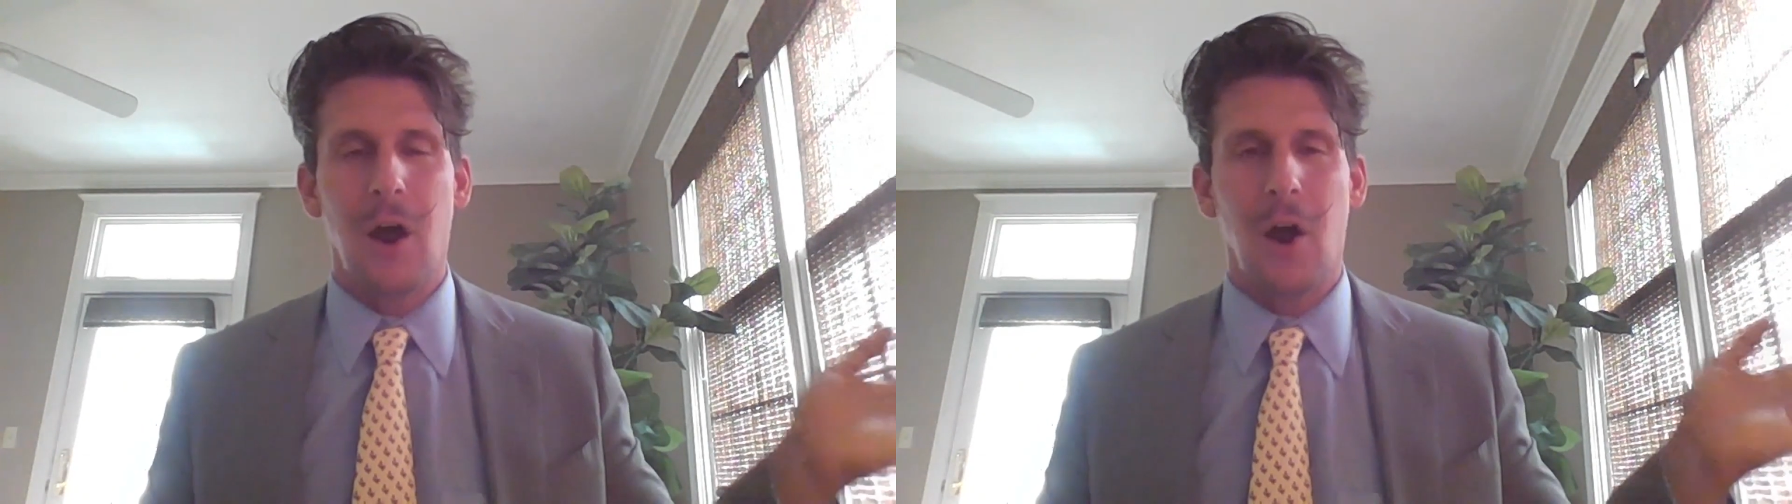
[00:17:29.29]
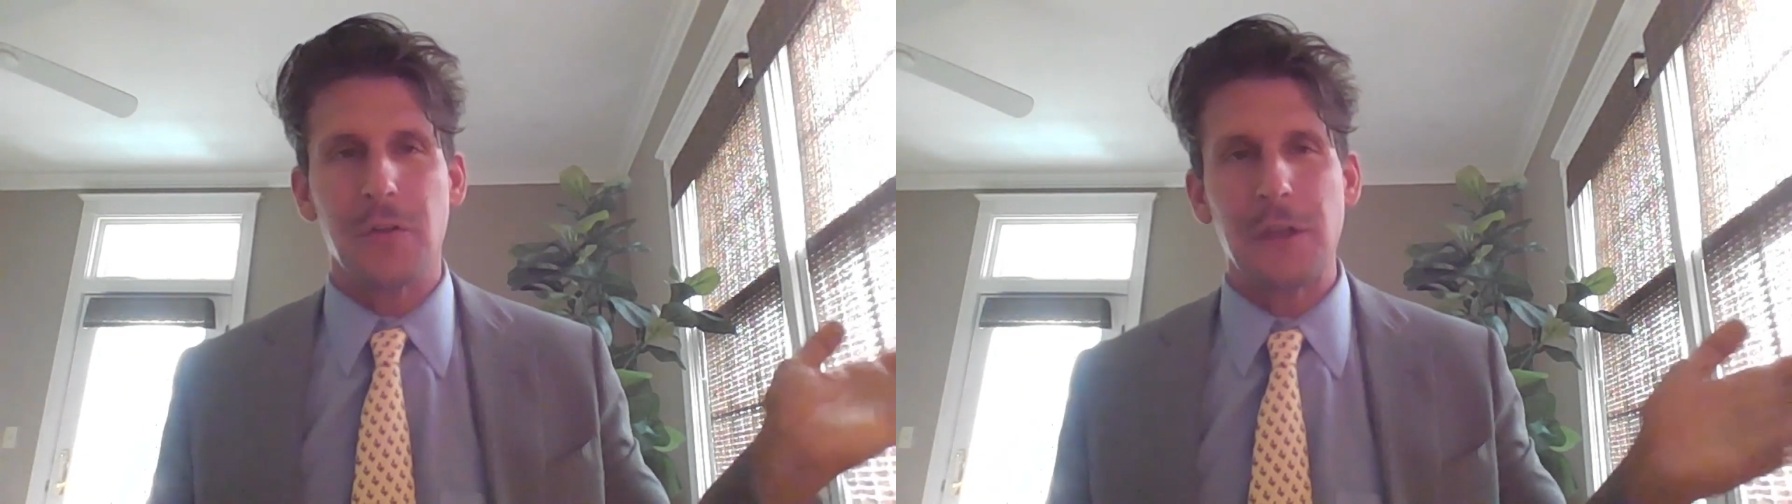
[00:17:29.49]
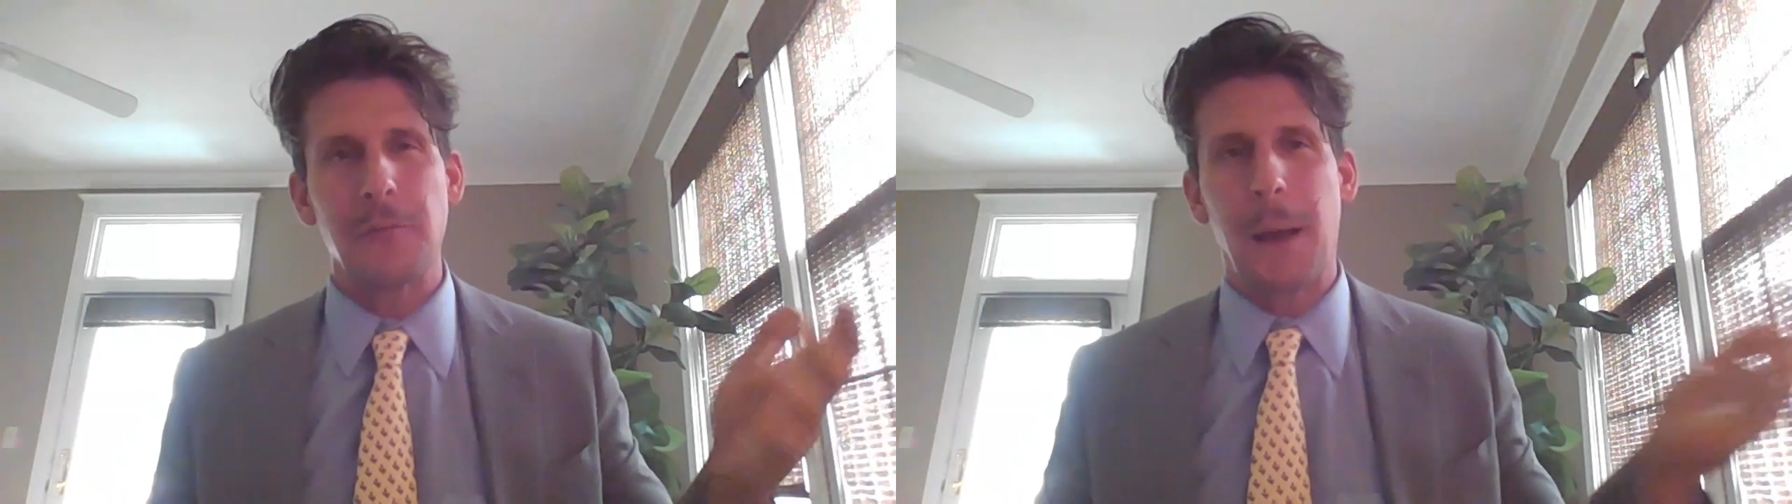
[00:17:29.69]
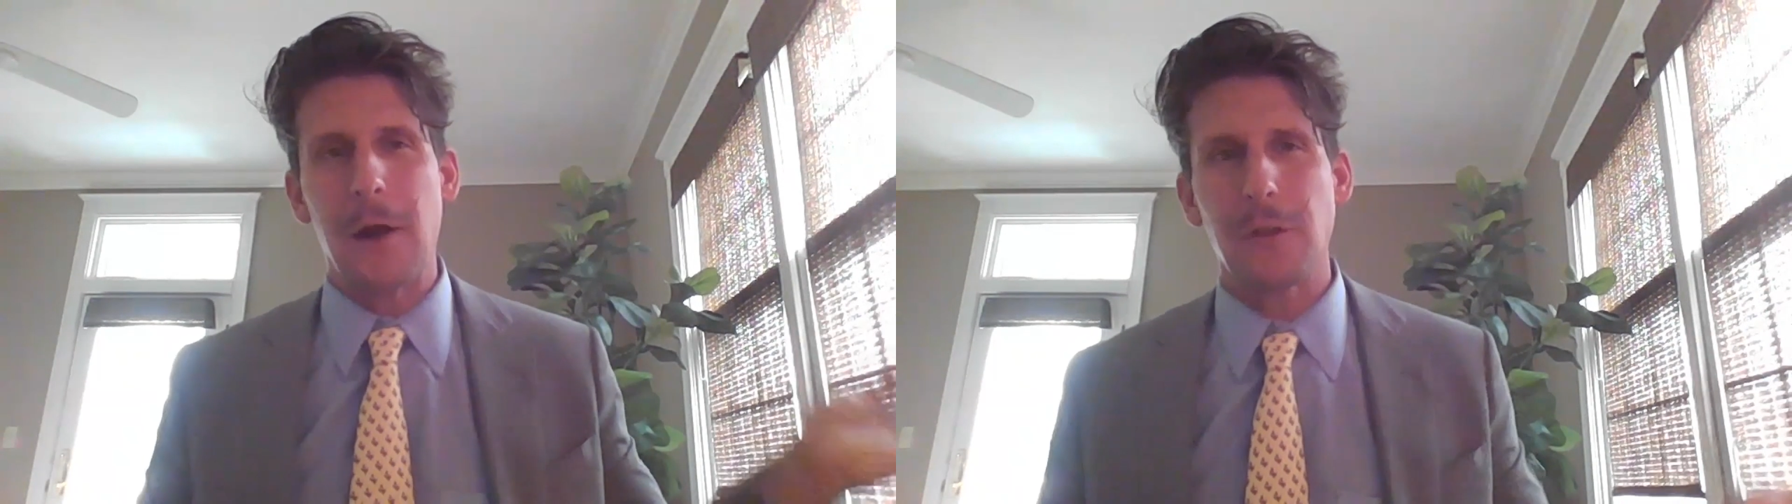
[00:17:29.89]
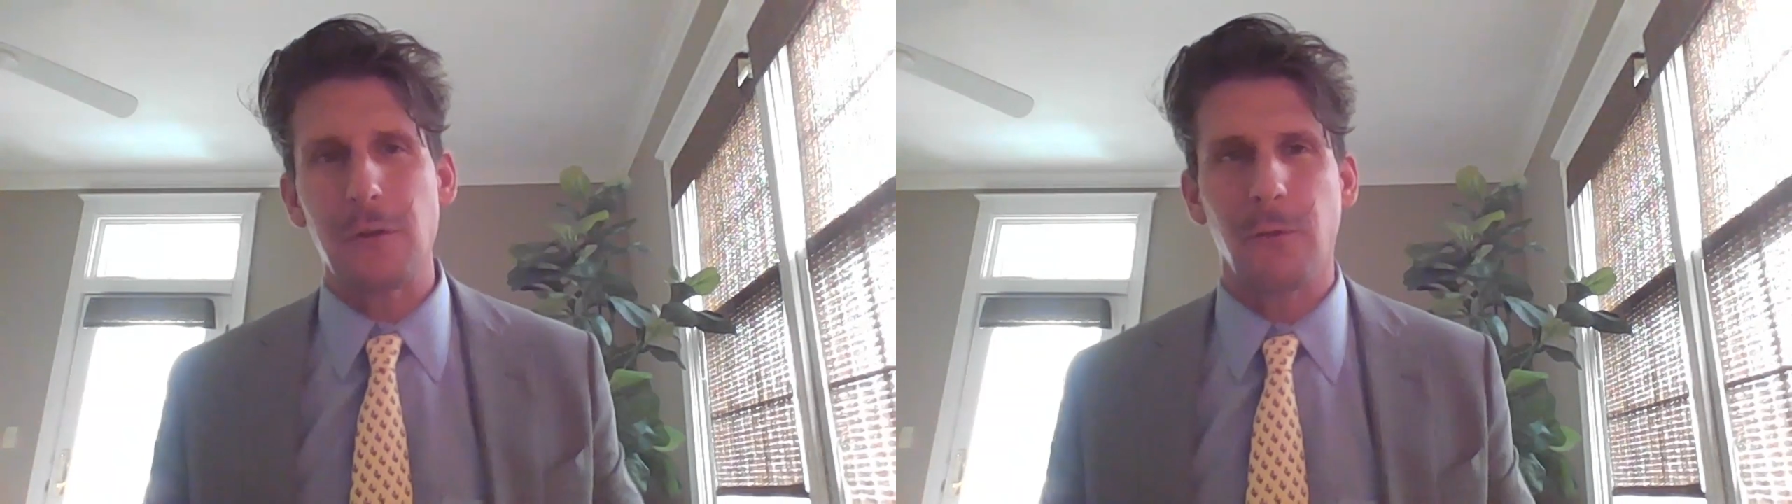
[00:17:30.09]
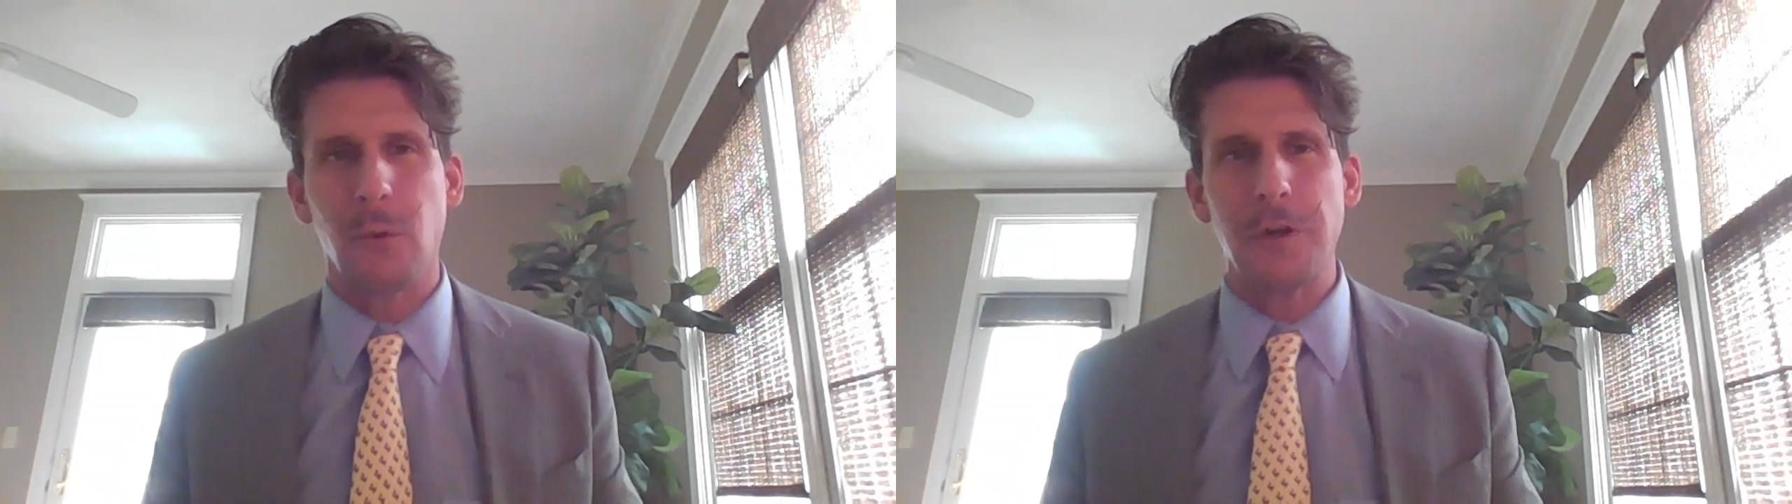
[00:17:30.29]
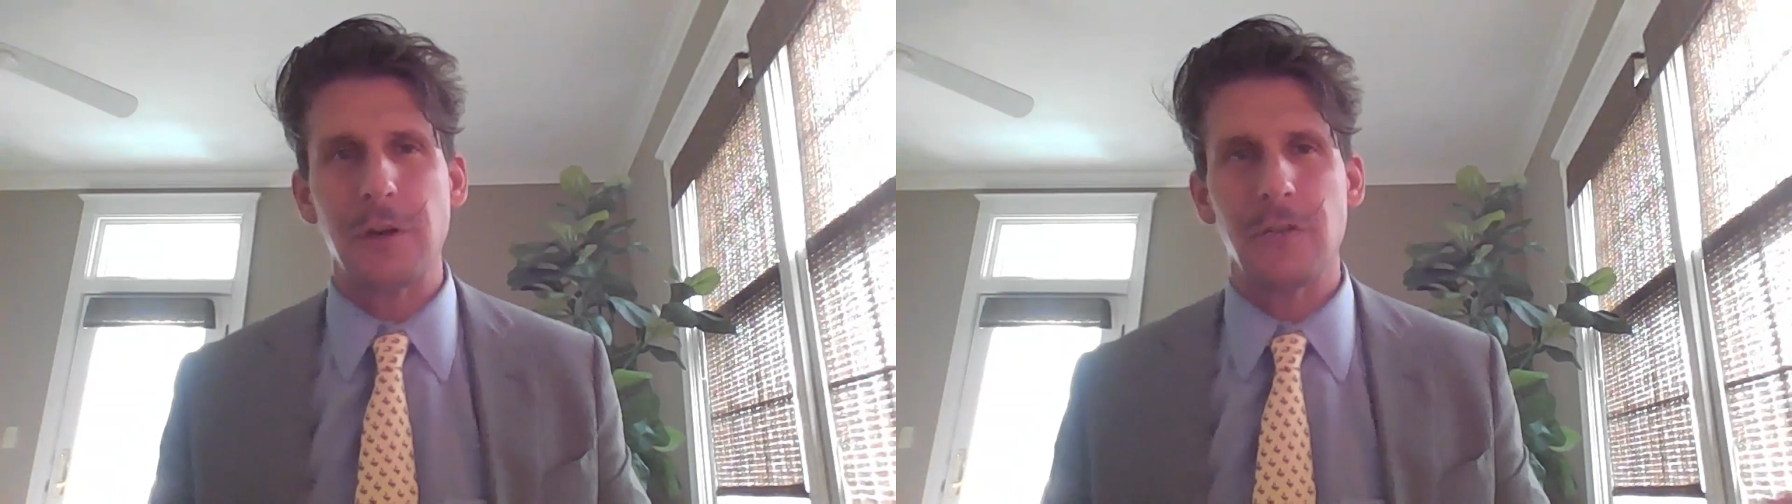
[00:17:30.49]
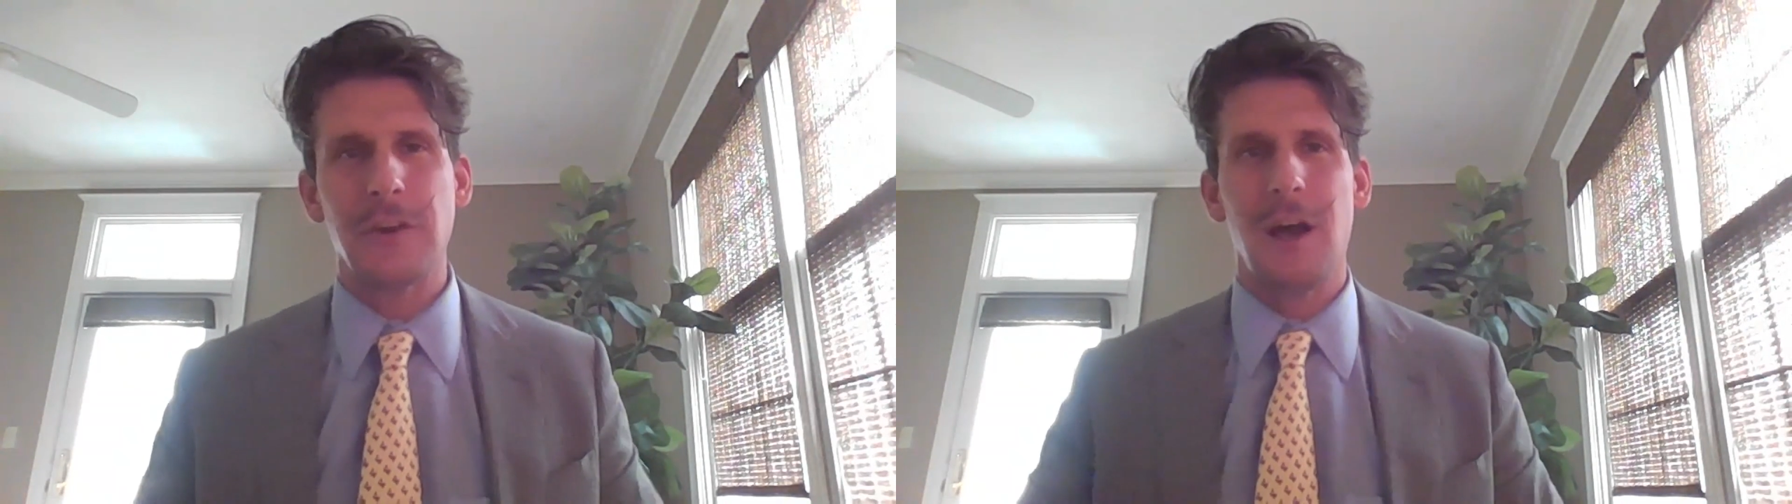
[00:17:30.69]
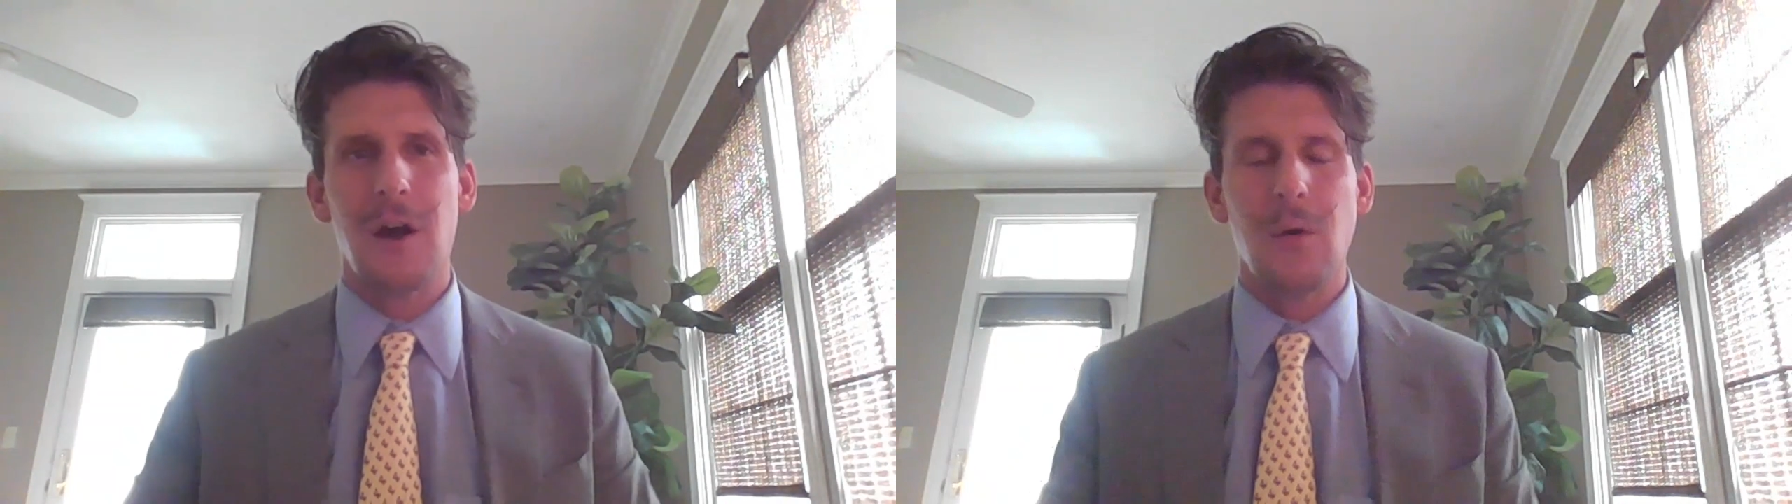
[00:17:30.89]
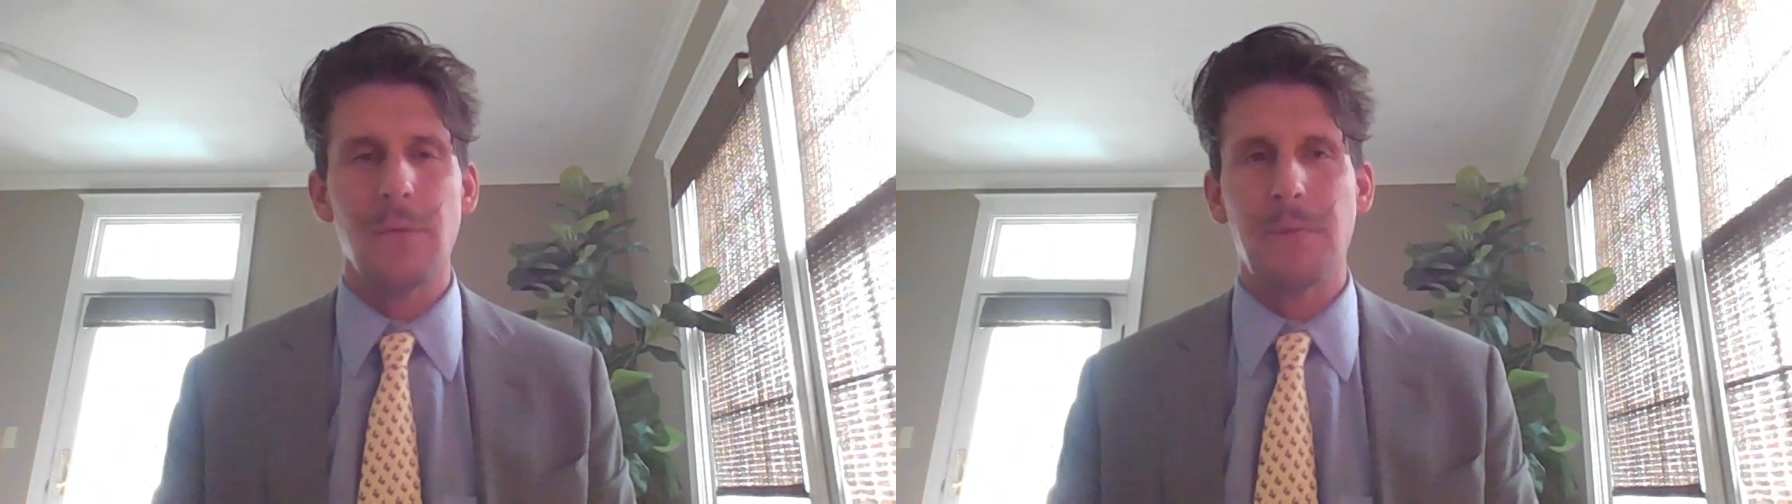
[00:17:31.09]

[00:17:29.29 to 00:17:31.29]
are things better than 4 years ago?